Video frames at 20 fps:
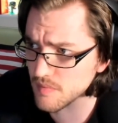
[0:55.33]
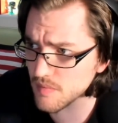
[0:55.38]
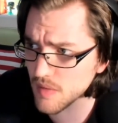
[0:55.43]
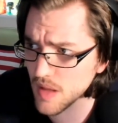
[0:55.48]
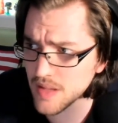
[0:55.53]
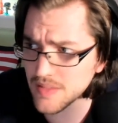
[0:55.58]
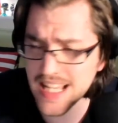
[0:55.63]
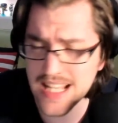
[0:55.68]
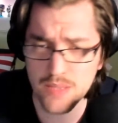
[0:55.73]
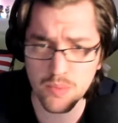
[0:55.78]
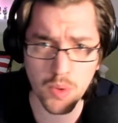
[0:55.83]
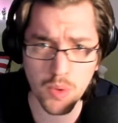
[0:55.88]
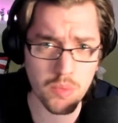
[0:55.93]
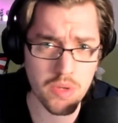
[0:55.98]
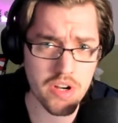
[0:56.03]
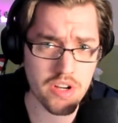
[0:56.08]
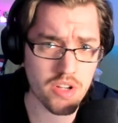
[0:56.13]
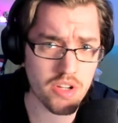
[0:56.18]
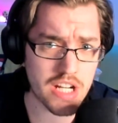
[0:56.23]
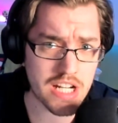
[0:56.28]
that's what we
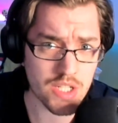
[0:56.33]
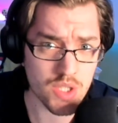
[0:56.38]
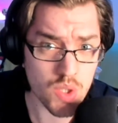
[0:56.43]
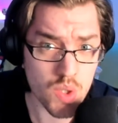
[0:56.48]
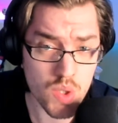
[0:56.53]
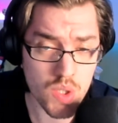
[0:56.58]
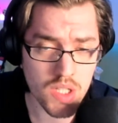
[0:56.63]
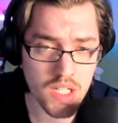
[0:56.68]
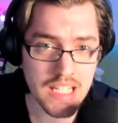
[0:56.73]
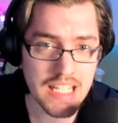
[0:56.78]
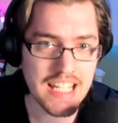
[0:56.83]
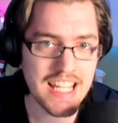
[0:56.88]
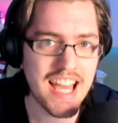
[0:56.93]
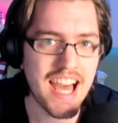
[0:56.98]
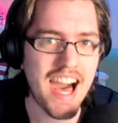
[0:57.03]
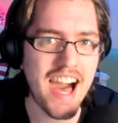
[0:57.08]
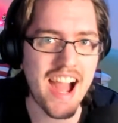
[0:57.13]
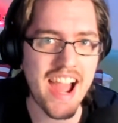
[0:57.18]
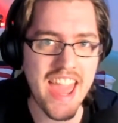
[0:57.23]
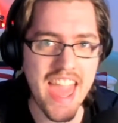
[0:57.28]
are gonna do.
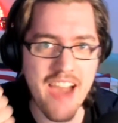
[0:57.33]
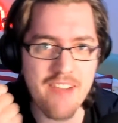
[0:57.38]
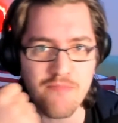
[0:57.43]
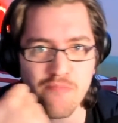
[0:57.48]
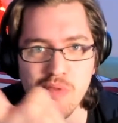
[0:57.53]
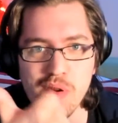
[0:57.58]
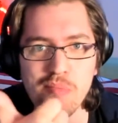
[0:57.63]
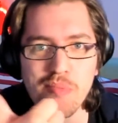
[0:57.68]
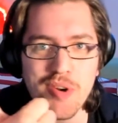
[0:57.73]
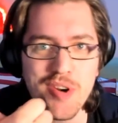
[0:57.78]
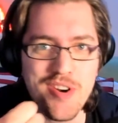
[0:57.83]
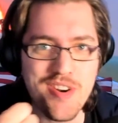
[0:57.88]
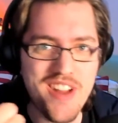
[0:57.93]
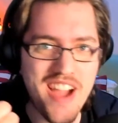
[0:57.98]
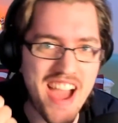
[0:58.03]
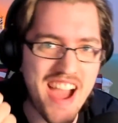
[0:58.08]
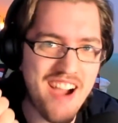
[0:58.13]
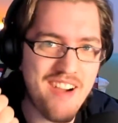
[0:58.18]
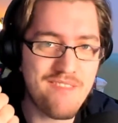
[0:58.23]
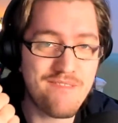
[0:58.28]
I have prepared
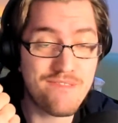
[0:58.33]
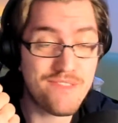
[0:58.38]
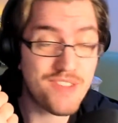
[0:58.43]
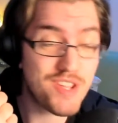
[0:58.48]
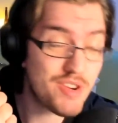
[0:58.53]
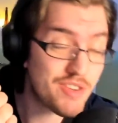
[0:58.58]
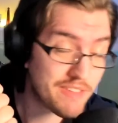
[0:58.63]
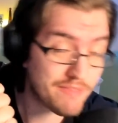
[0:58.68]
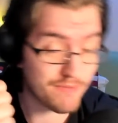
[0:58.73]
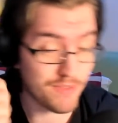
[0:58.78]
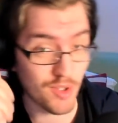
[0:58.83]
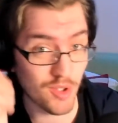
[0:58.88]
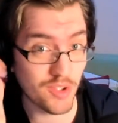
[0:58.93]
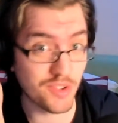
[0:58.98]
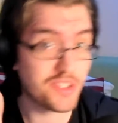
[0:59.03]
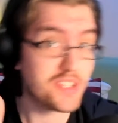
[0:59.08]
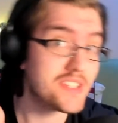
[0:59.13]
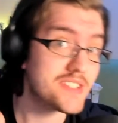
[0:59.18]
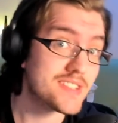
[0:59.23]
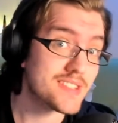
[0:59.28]
a beautiful
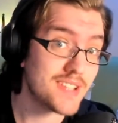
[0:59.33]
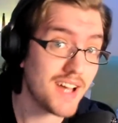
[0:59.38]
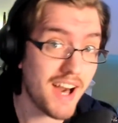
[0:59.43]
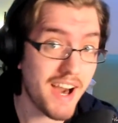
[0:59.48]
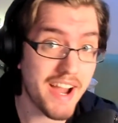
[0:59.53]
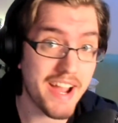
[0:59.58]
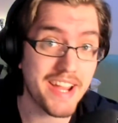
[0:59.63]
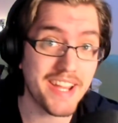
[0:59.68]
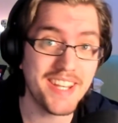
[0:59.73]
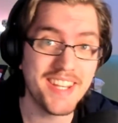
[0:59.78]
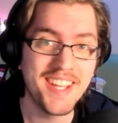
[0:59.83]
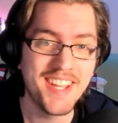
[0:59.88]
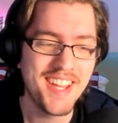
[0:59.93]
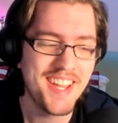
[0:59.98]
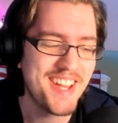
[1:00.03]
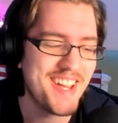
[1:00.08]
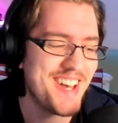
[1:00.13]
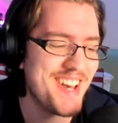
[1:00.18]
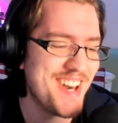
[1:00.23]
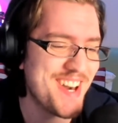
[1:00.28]
design
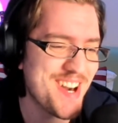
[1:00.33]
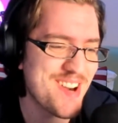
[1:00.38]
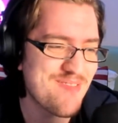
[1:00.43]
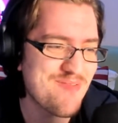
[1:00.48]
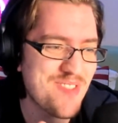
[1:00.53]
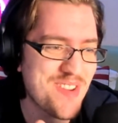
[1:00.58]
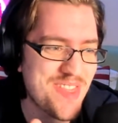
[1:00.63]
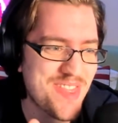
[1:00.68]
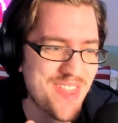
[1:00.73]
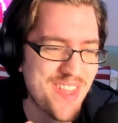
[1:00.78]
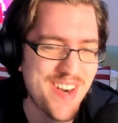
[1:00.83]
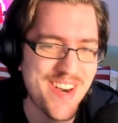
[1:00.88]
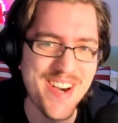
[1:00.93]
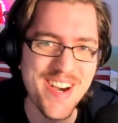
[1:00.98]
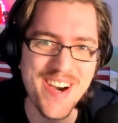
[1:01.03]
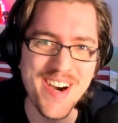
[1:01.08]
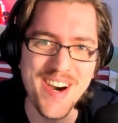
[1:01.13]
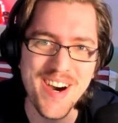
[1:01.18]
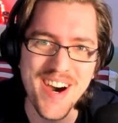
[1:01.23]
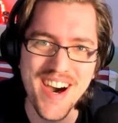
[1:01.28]
with
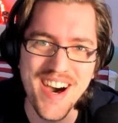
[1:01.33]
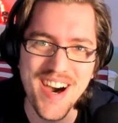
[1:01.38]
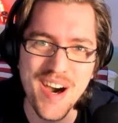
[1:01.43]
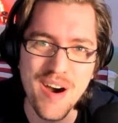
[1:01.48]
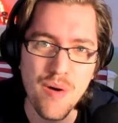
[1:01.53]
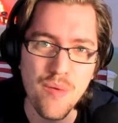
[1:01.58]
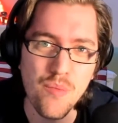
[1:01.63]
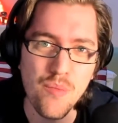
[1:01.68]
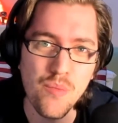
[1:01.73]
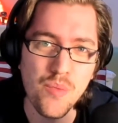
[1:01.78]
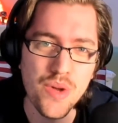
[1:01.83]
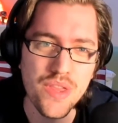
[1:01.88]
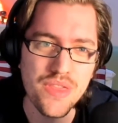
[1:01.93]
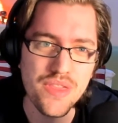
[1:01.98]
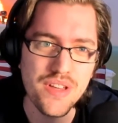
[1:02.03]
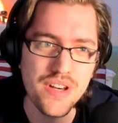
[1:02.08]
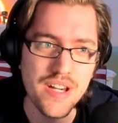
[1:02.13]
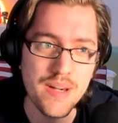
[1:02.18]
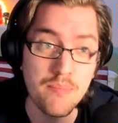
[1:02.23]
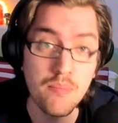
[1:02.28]

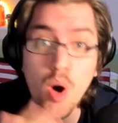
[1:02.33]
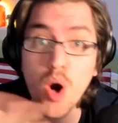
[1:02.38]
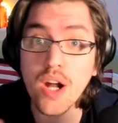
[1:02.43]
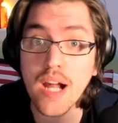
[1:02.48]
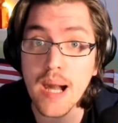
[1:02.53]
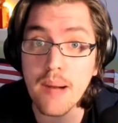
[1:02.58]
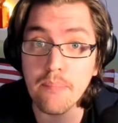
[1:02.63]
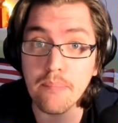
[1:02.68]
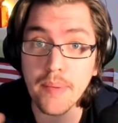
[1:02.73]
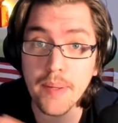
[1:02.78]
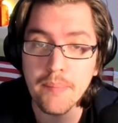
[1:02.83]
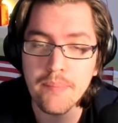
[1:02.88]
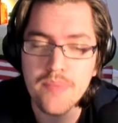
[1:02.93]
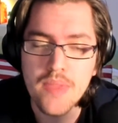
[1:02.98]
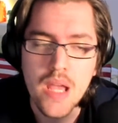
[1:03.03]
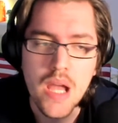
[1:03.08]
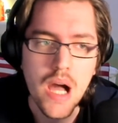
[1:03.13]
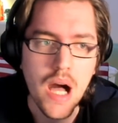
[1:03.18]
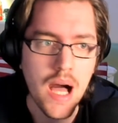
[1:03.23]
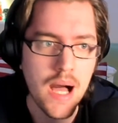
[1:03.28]
the mock-up.
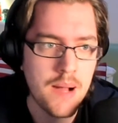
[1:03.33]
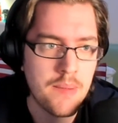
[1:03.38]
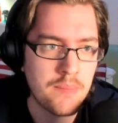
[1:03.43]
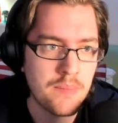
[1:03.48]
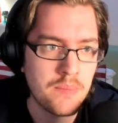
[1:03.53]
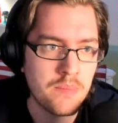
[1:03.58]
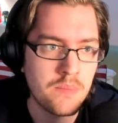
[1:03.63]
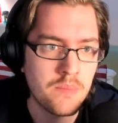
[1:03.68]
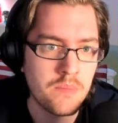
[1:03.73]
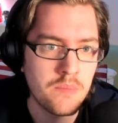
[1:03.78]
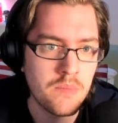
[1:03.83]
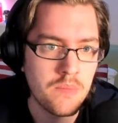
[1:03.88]
And